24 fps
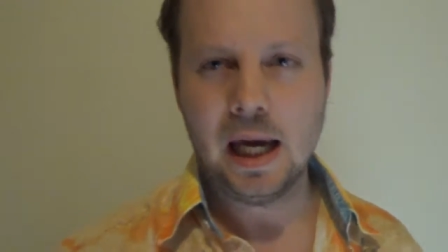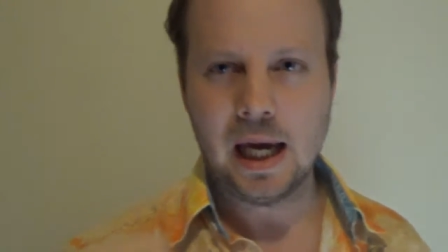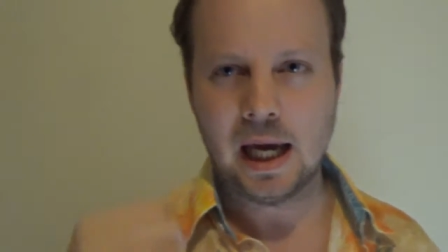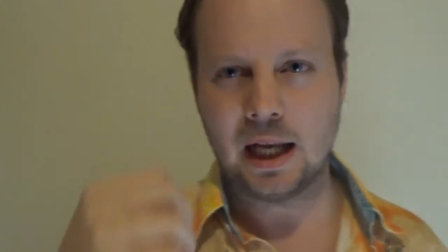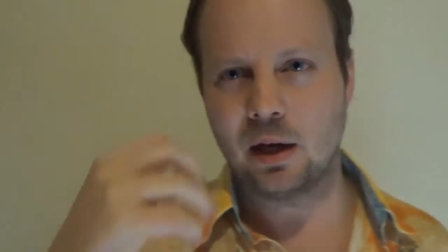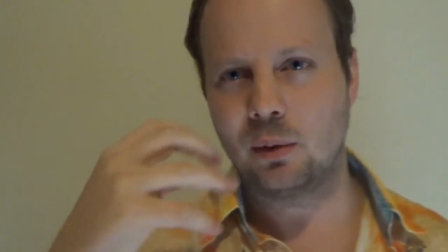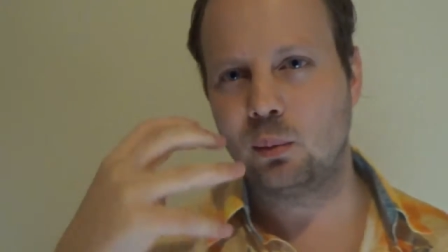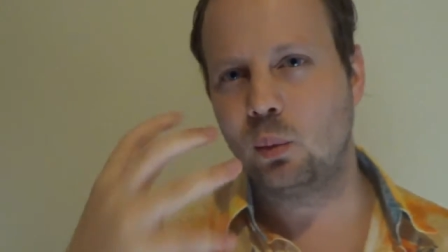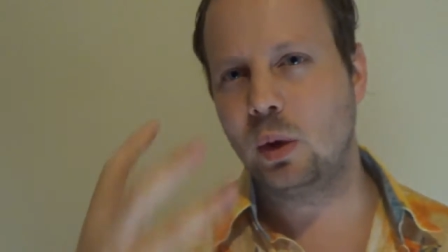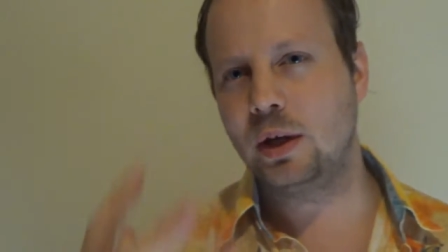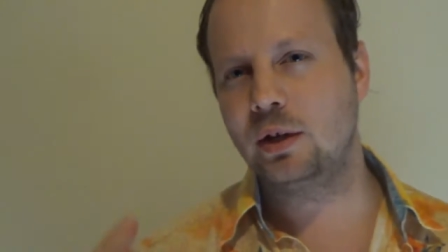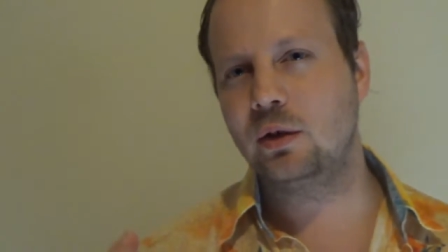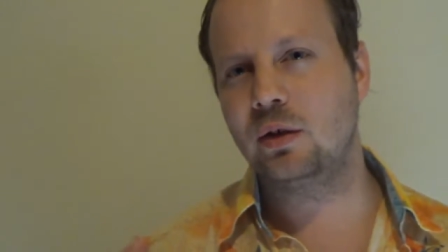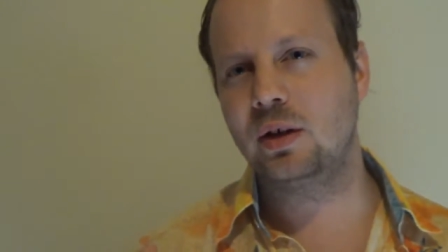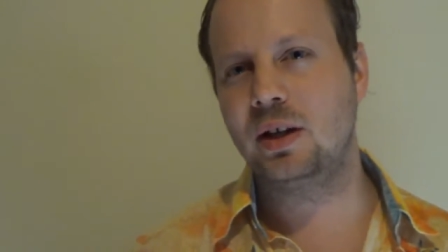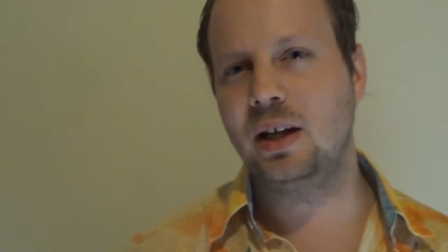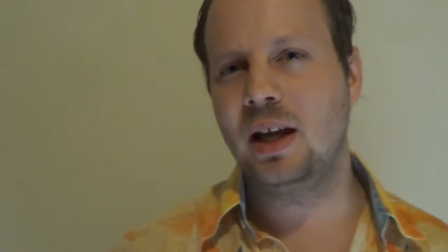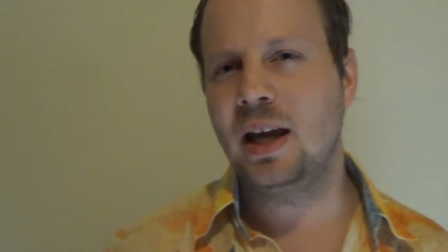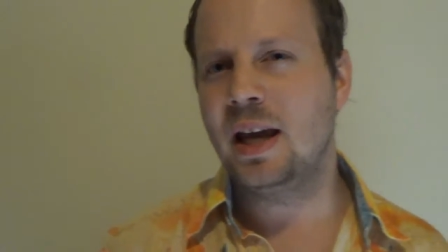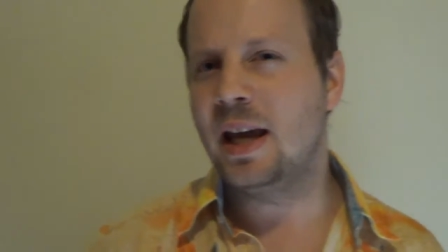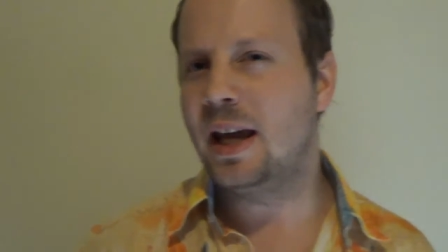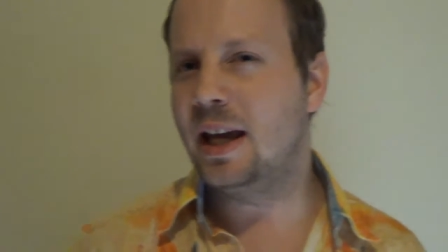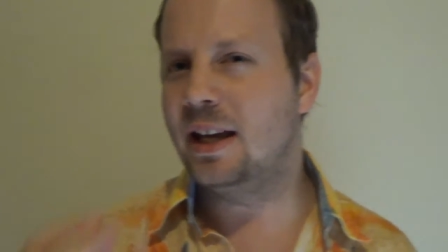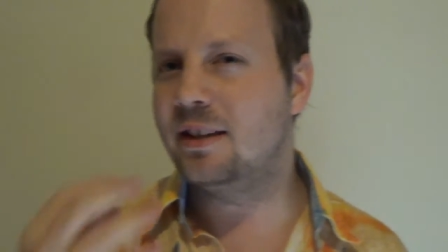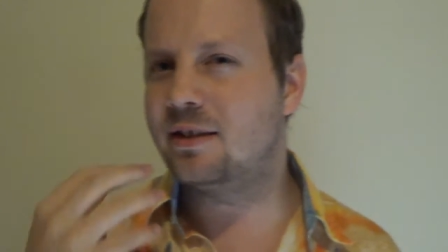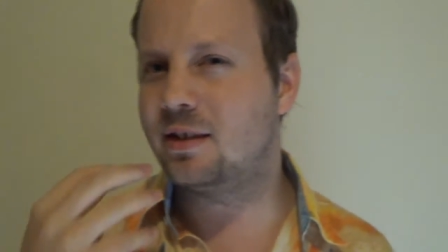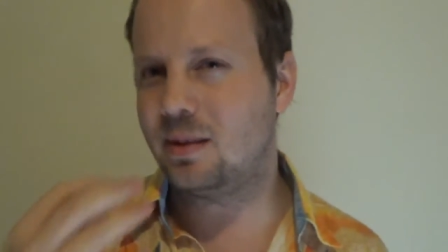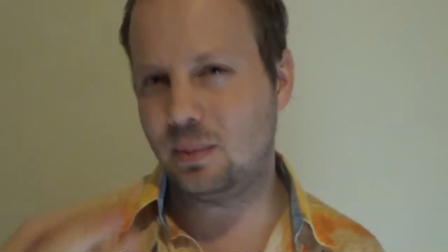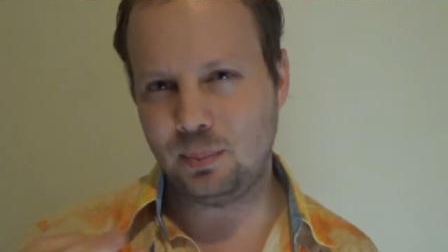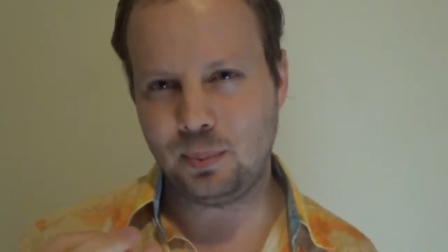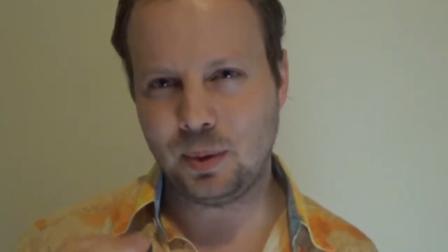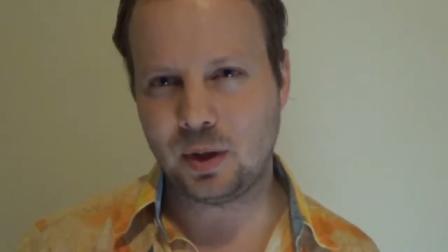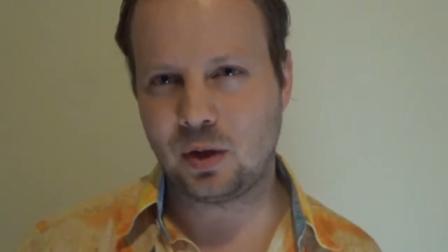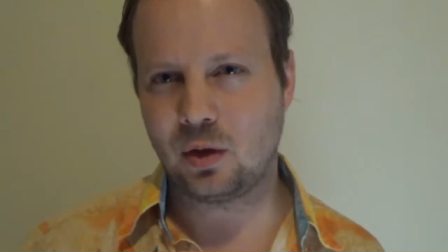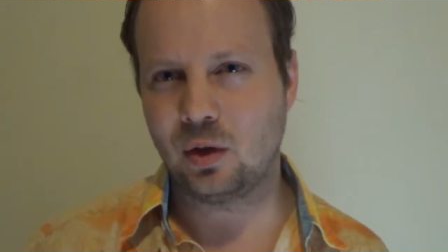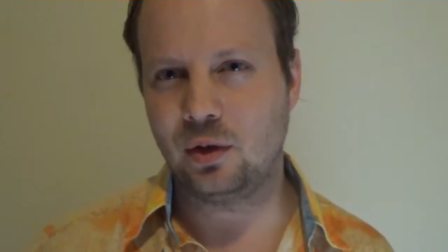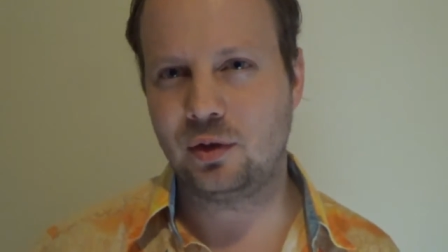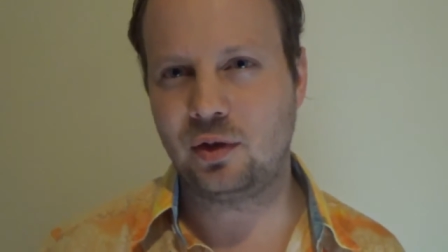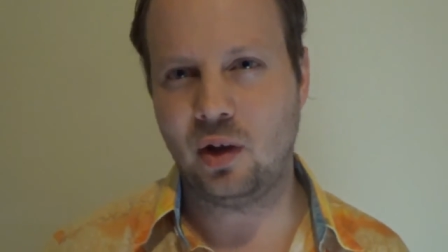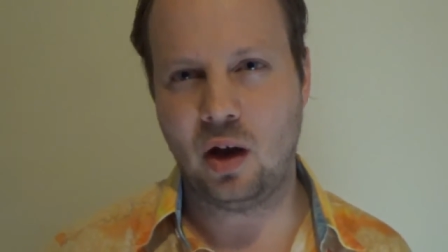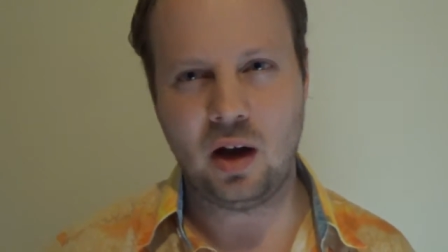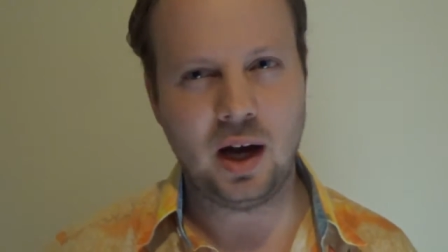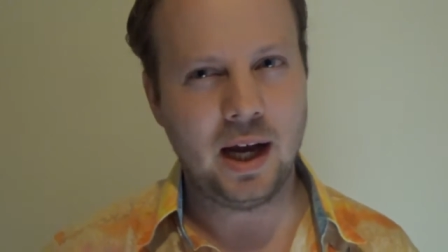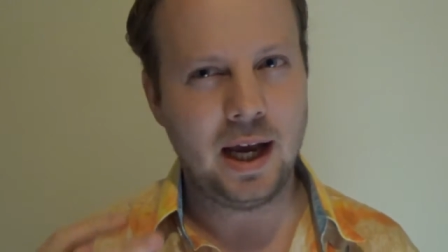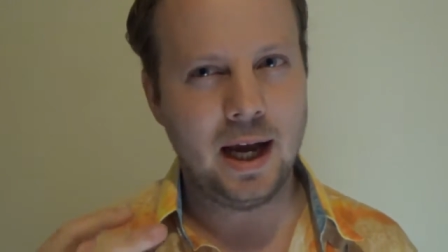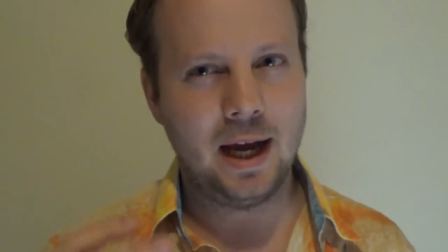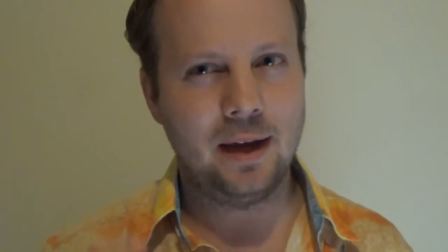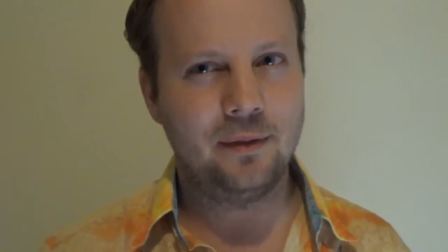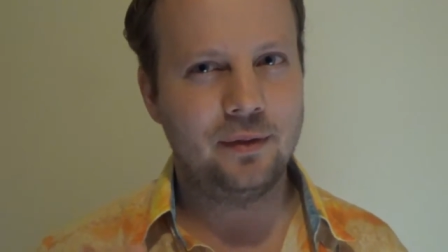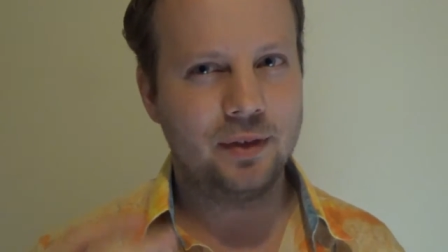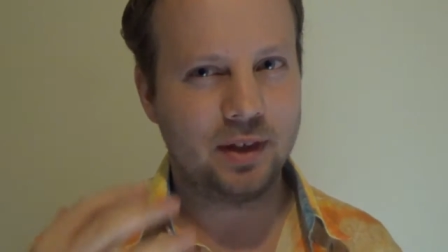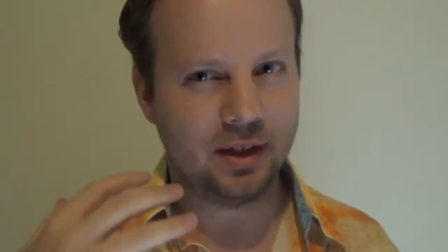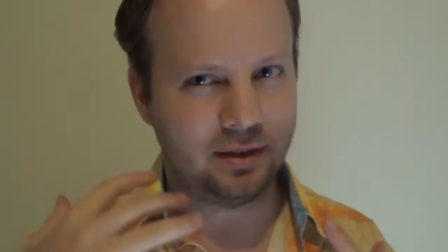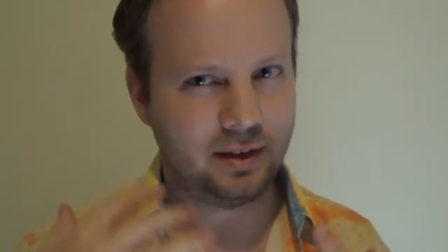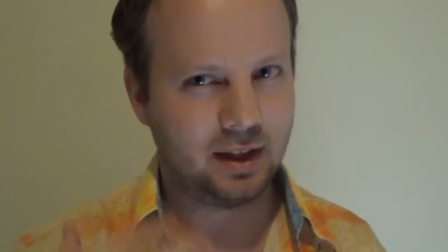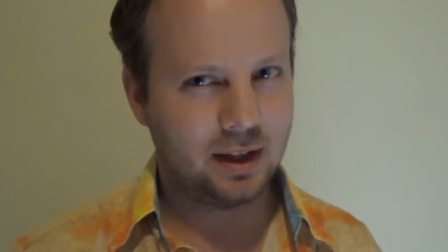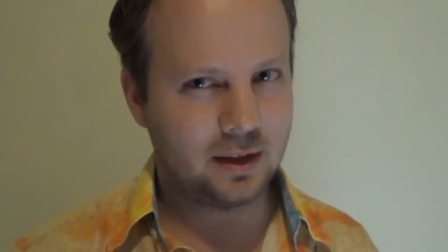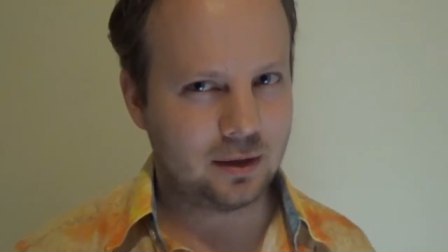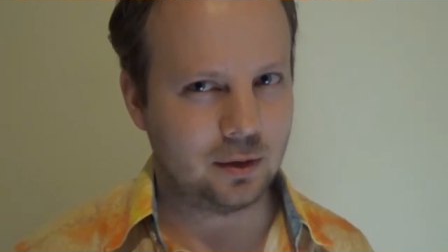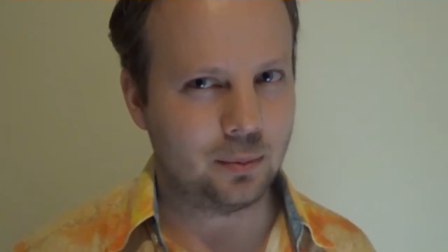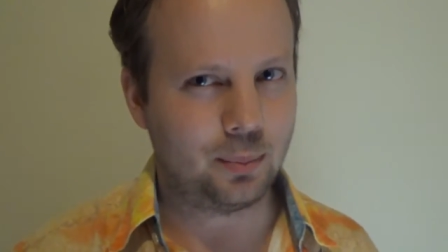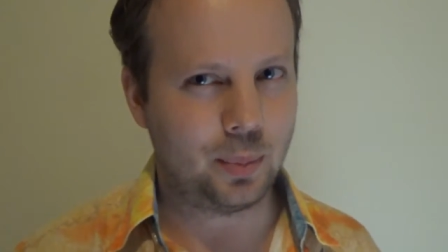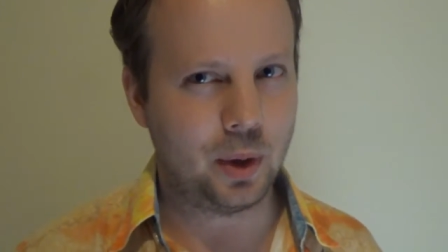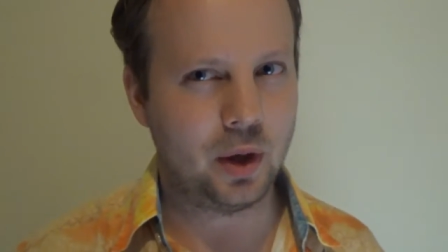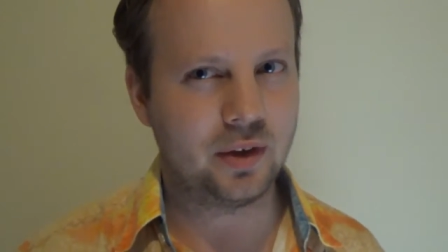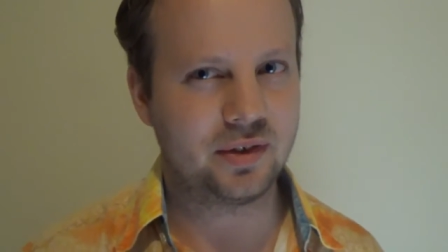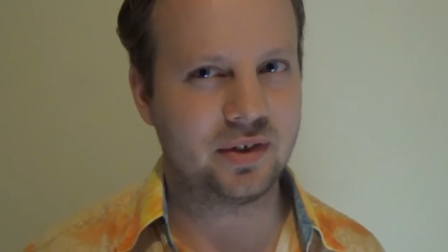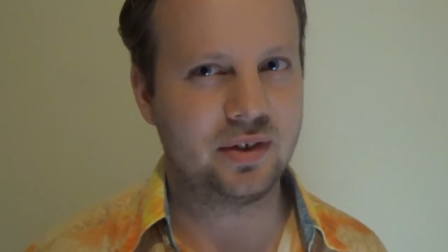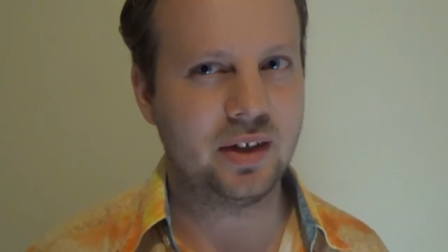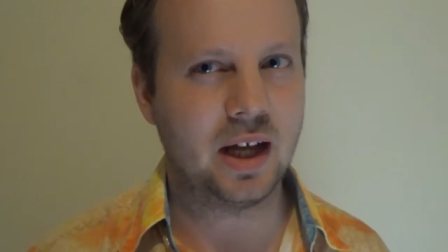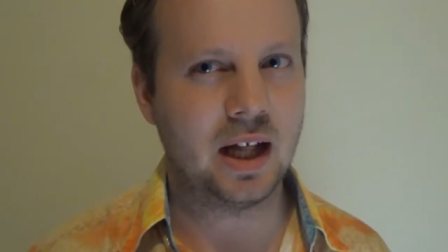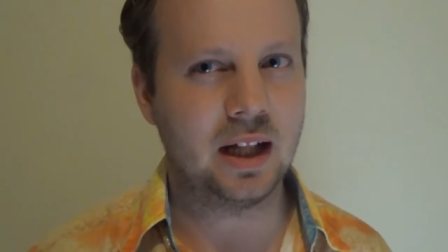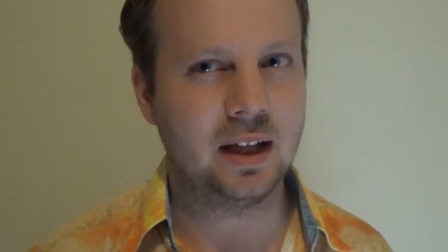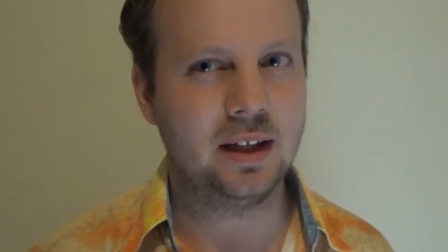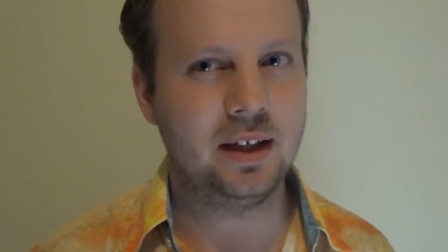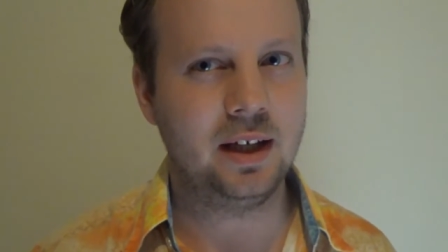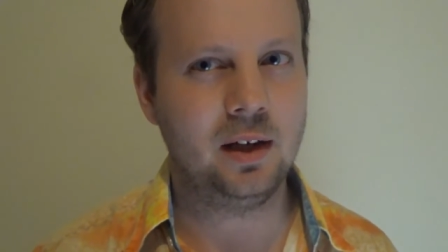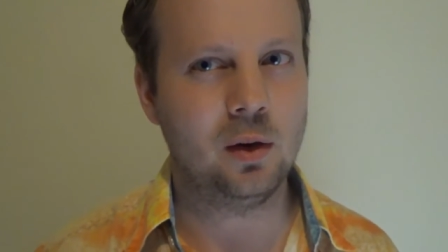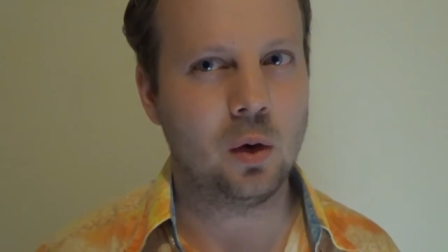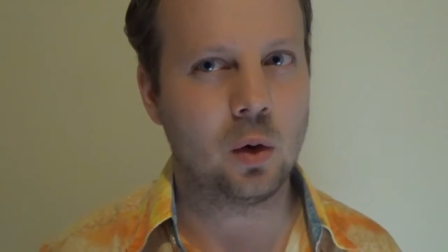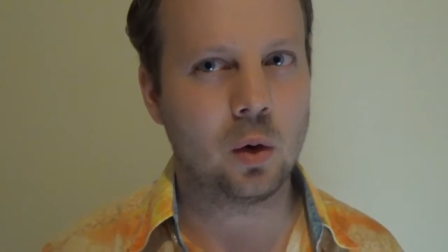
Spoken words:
And I'm wondering, is it because I have an addictive personality,